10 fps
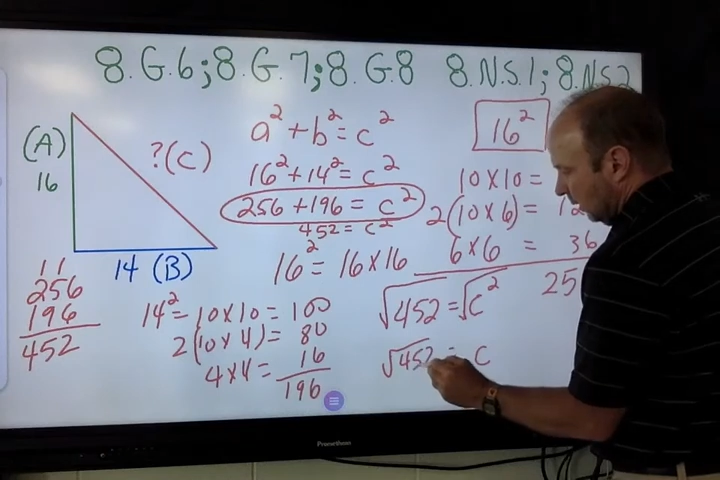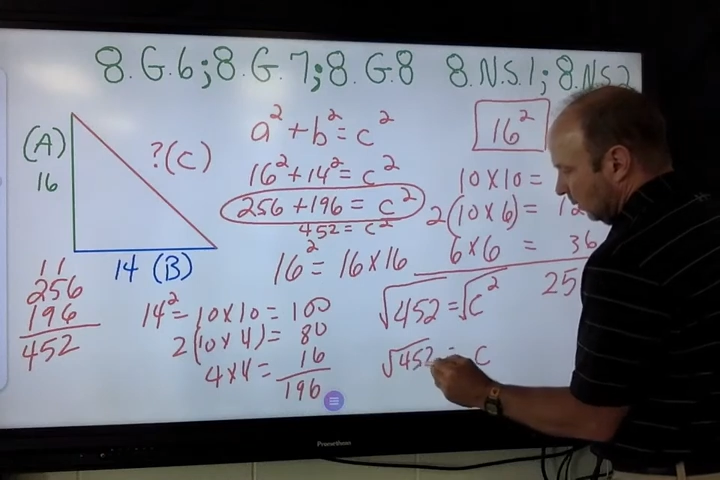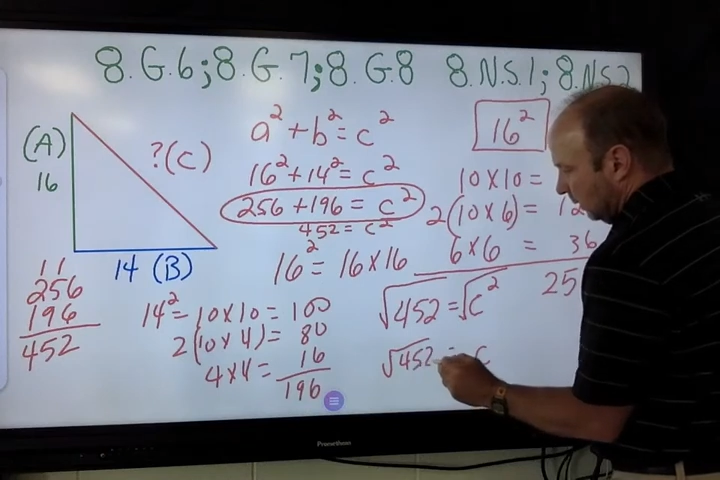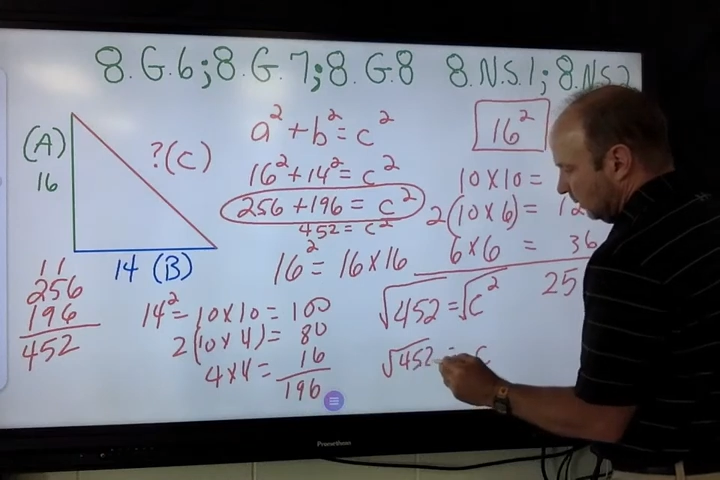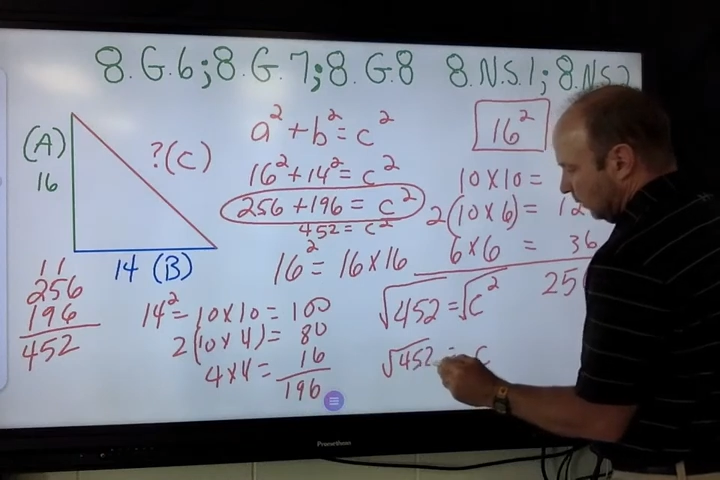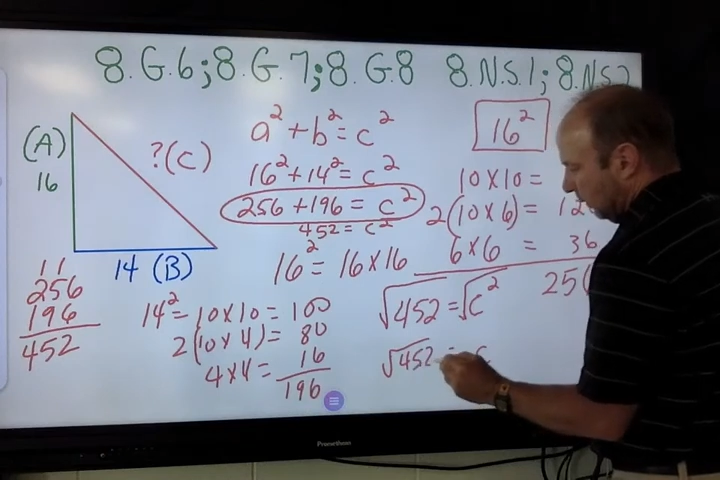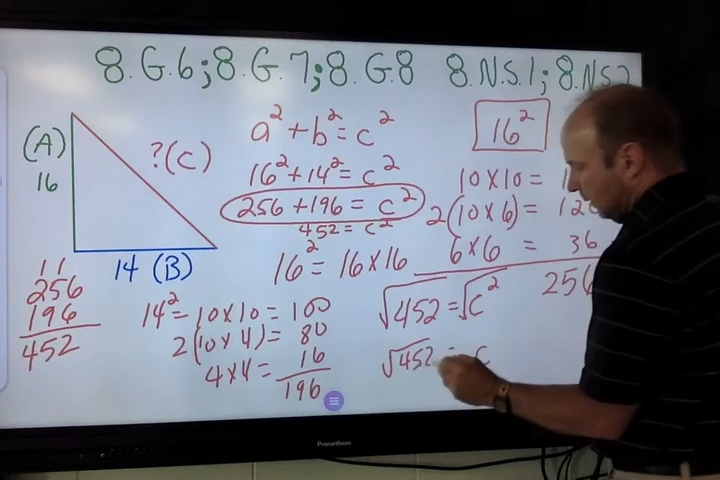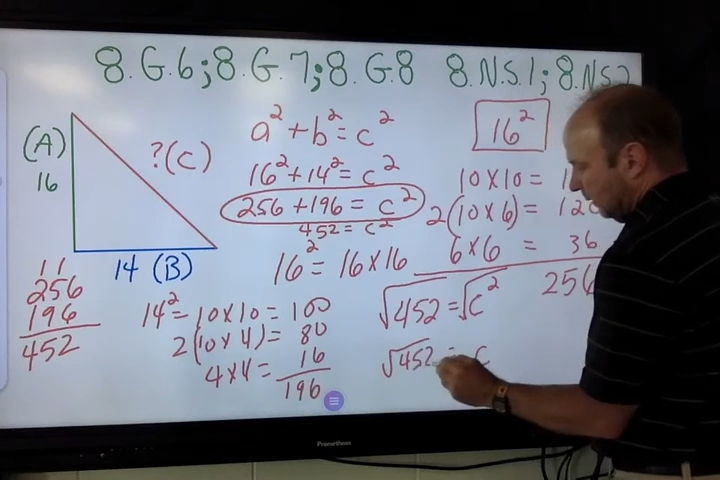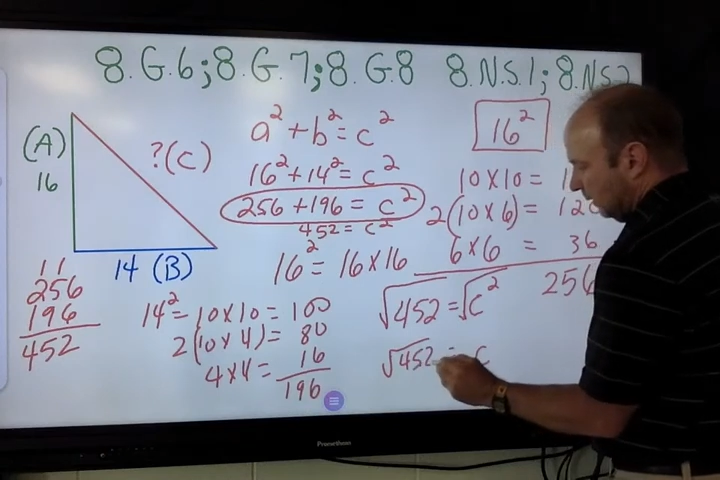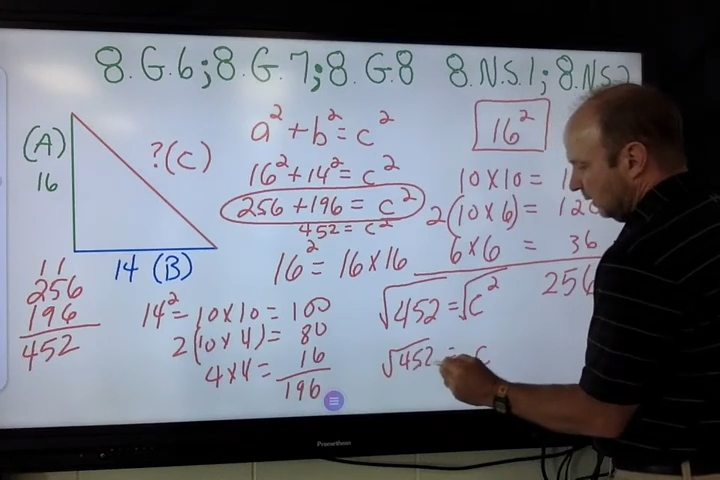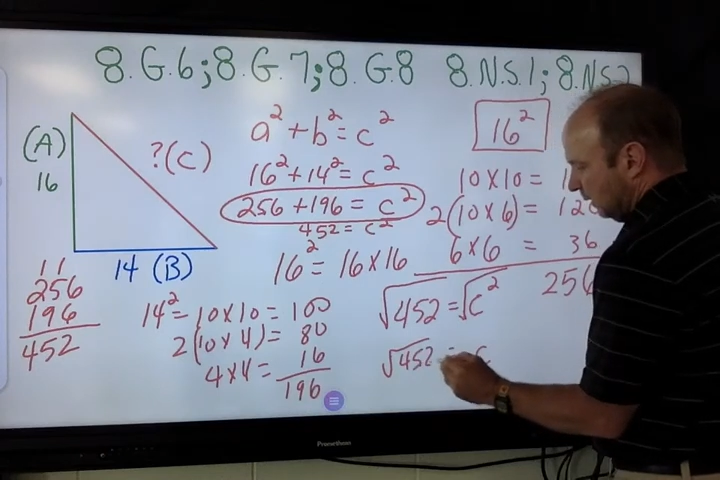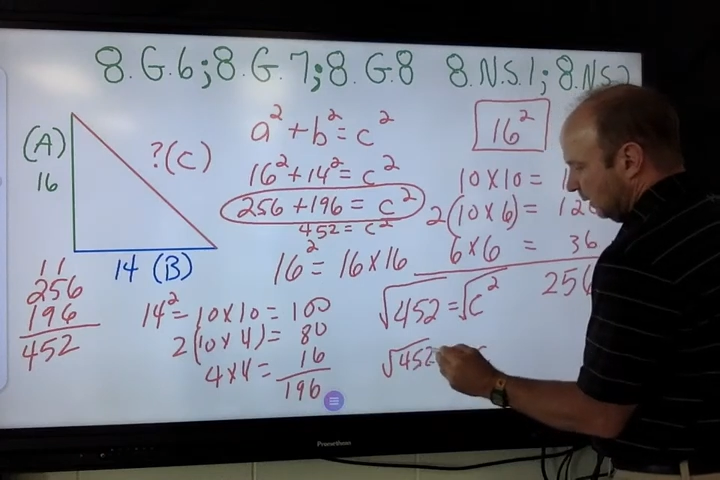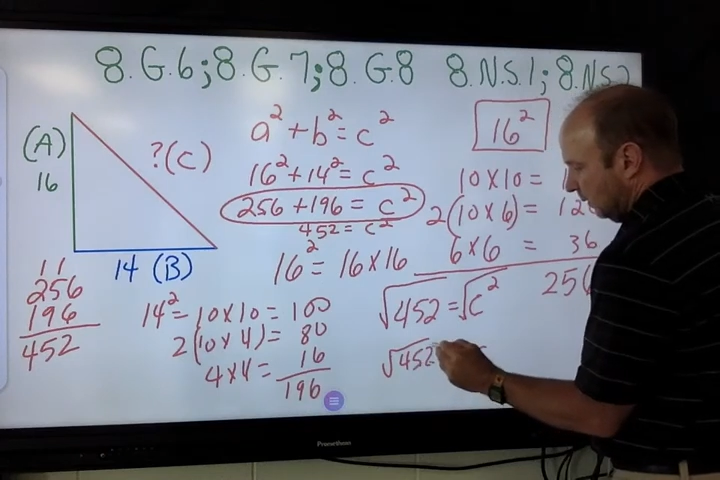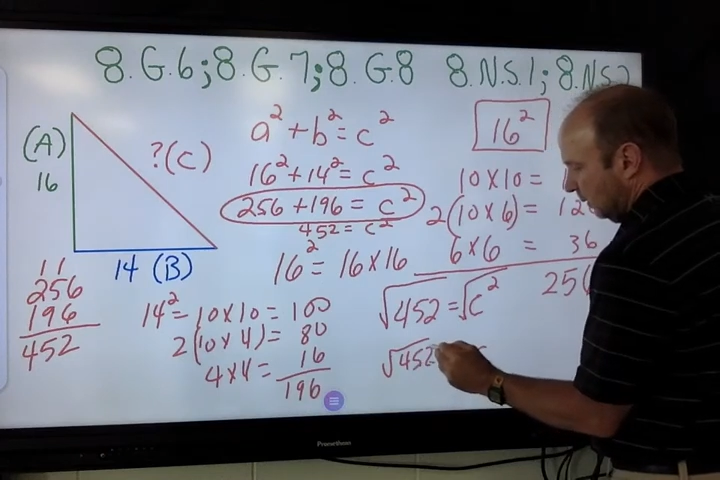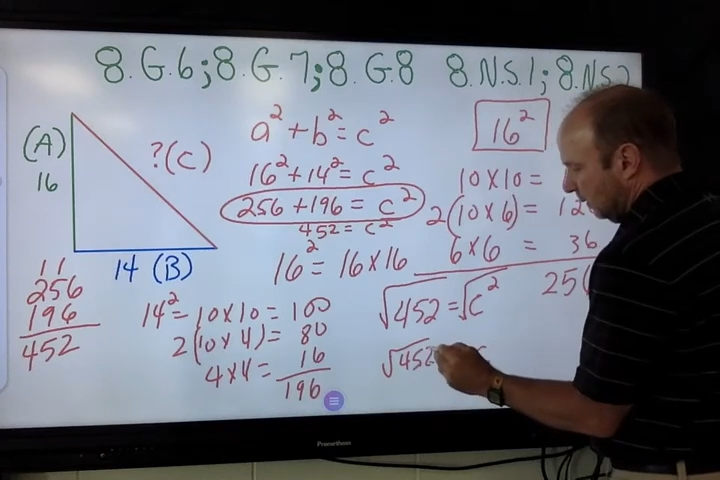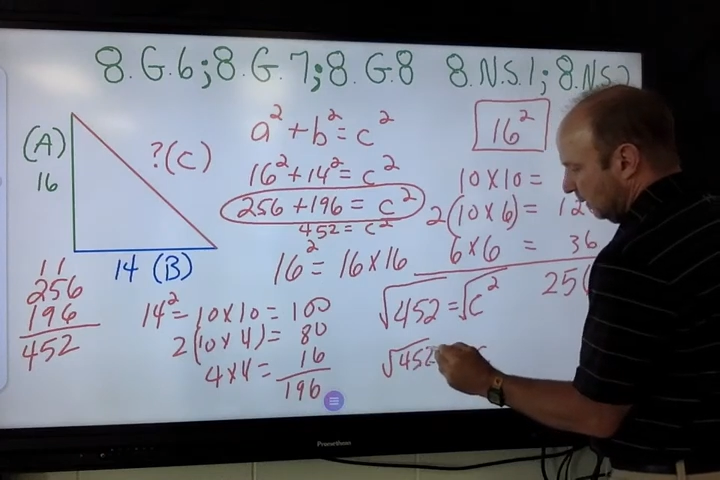which 452